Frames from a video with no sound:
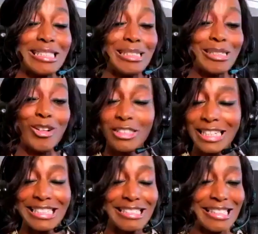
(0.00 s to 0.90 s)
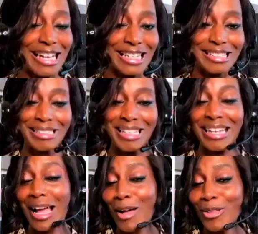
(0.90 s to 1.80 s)
golden insights.
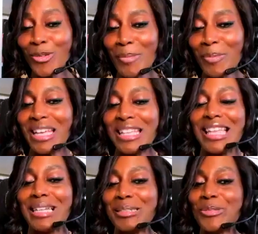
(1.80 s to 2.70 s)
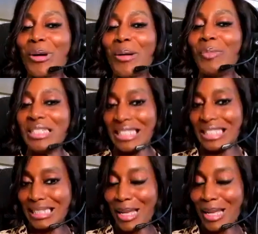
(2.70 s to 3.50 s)
And how to apply that into a business?